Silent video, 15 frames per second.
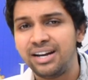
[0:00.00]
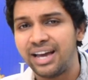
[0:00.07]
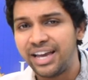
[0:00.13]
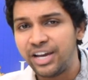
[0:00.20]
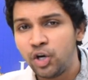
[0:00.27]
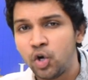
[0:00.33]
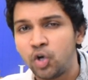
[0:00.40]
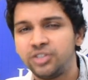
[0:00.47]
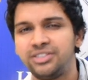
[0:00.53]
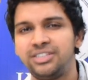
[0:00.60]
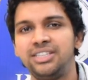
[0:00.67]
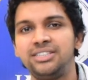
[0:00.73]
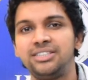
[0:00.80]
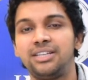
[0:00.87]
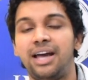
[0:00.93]
diagnose
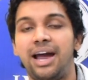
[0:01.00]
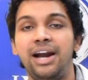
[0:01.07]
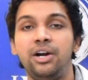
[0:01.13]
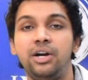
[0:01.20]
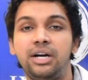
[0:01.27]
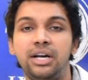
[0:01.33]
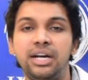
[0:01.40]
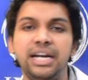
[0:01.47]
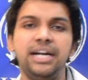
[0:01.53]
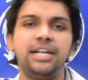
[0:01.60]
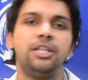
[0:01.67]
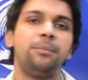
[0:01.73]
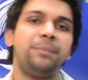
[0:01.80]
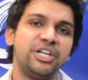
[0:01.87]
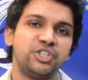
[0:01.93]
this and treat
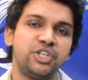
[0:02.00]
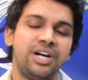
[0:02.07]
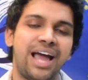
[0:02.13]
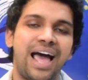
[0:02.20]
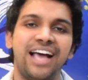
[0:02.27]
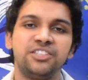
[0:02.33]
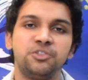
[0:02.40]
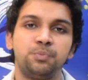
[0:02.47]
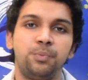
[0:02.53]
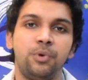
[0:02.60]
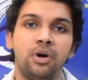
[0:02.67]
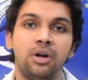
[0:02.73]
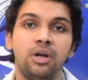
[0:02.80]
the patient as per